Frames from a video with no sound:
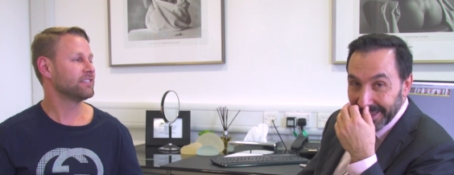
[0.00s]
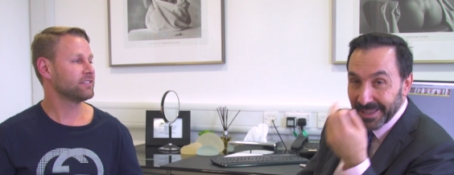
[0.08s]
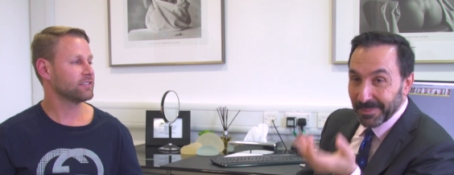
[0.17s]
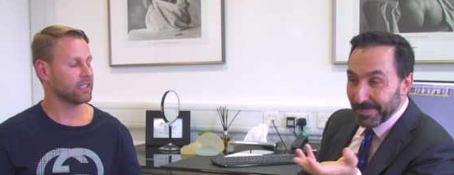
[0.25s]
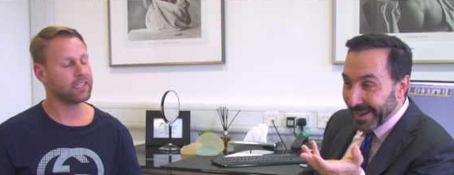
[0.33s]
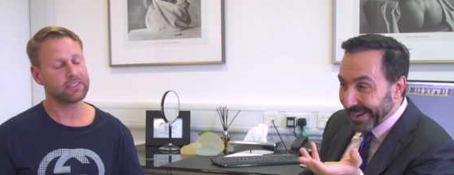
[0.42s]

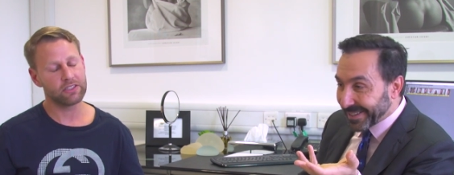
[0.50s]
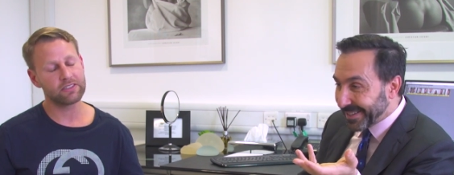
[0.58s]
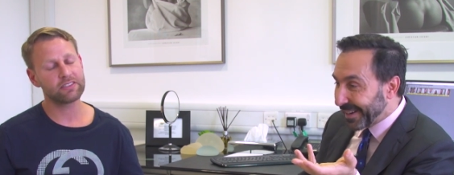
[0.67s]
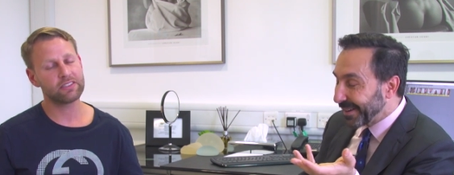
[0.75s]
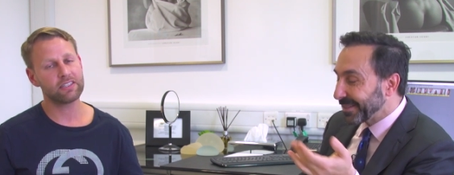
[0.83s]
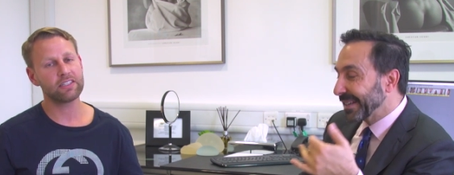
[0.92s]
Speaker 1: take the packs
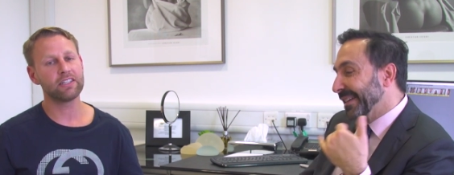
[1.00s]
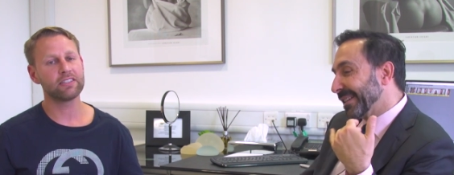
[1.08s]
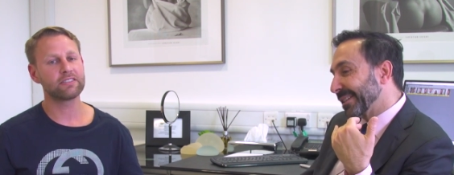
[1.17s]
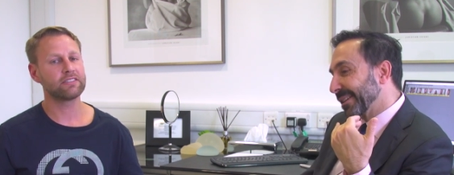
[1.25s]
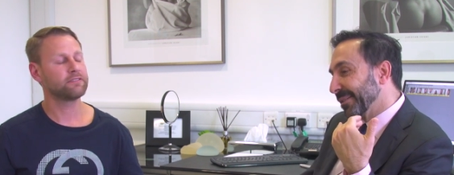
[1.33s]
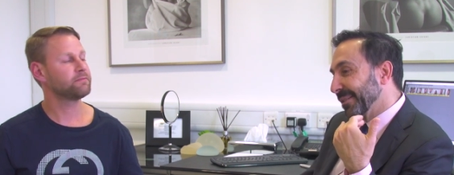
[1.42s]
out. Yeah.
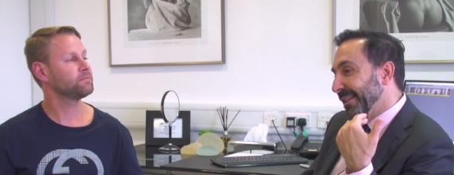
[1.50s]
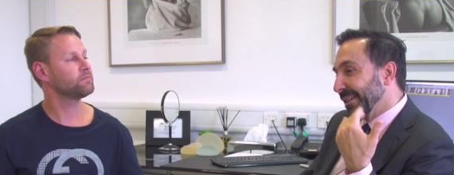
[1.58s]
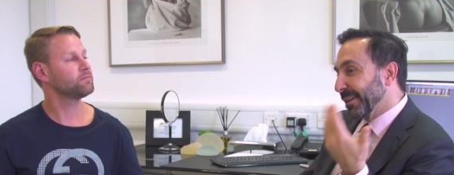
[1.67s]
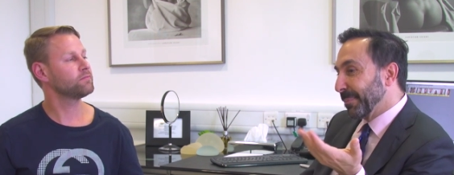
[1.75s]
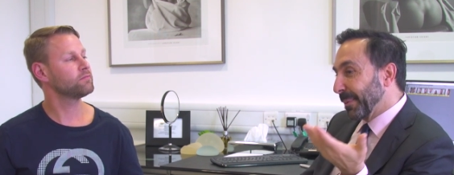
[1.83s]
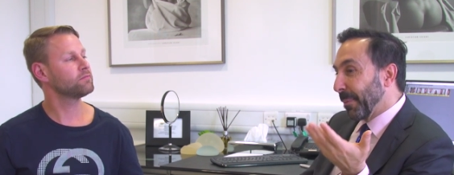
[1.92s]
So
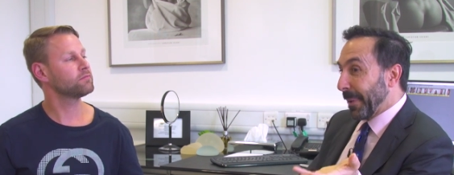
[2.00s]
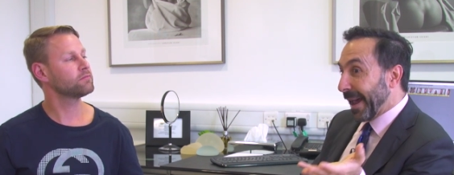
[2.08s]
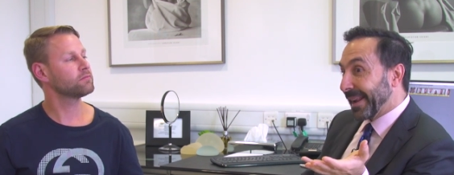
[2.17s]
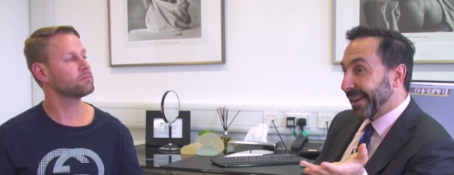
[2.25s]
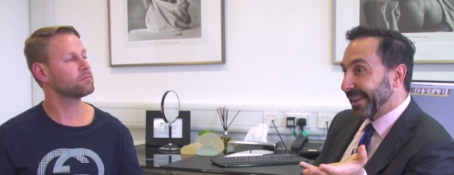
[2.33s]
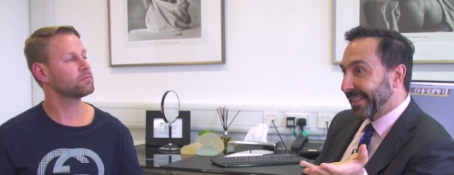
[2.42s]
you know people
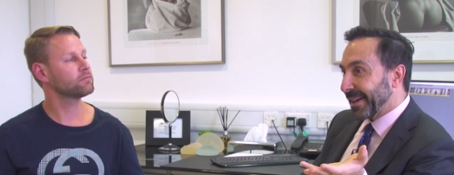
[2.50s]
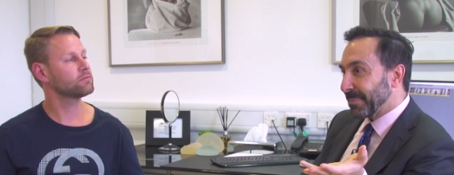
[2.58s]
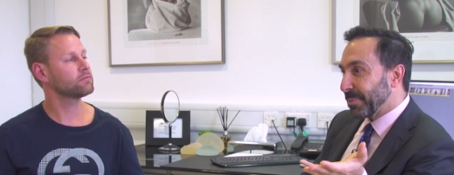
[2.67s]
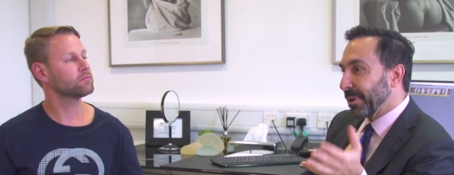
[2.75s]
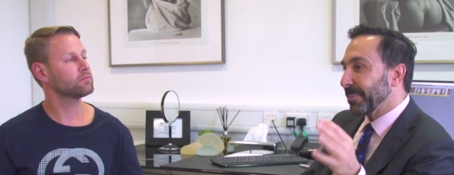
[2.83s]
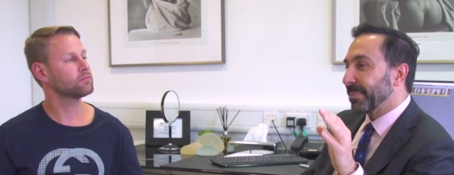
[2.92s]
panic at that
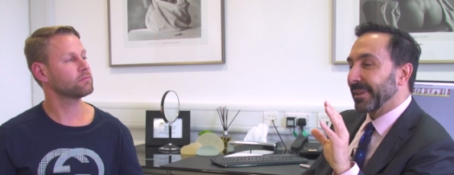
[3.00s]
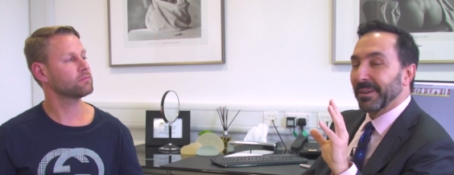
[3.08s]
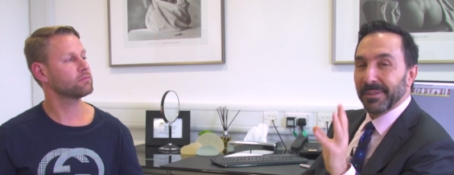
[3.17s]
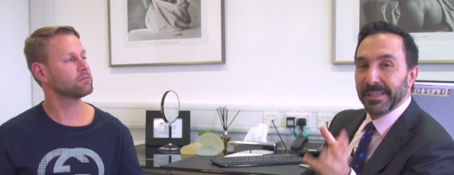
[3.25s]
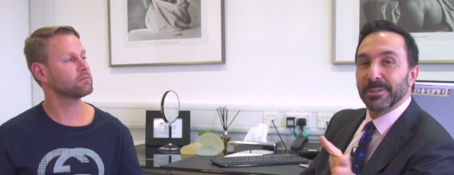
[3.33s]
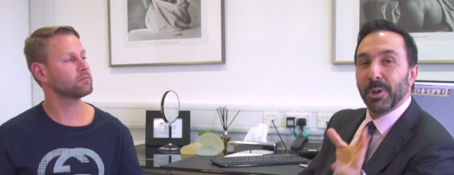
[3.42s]
point, but you
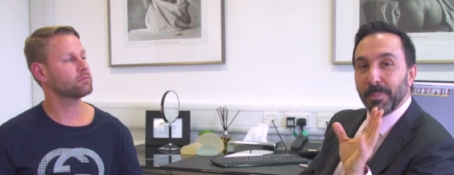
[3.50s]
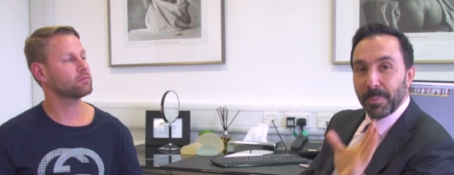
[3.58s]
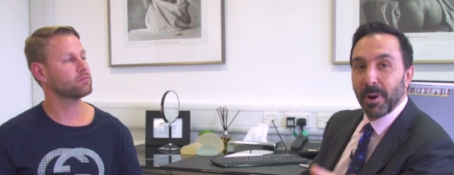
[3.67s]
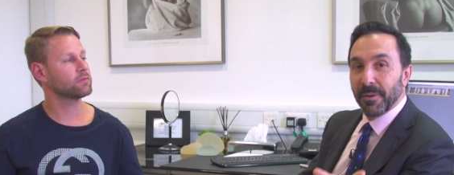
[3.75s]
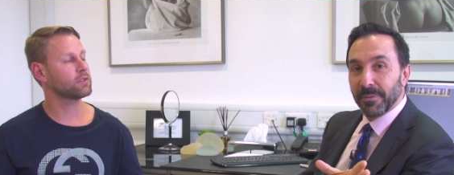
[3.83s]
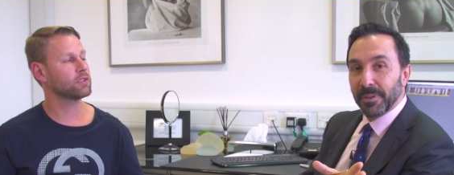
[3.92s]
know it's all
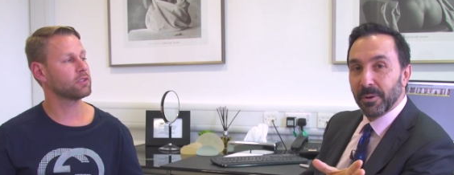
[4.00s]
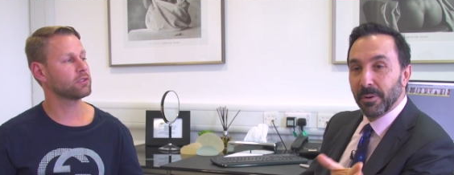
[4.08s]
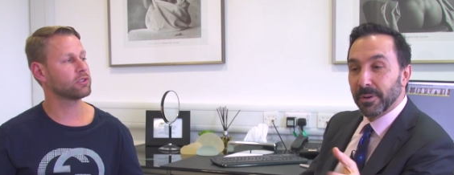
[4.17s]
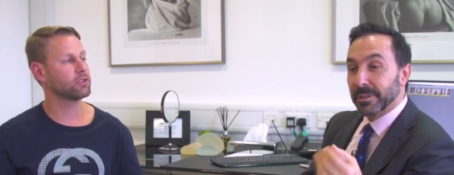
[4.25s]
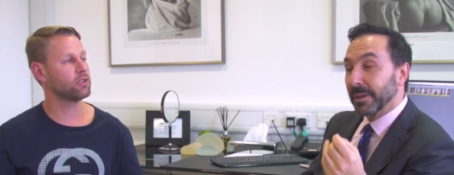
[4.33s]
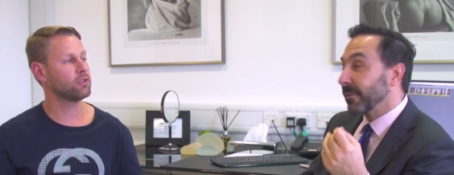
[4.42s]
par for the course.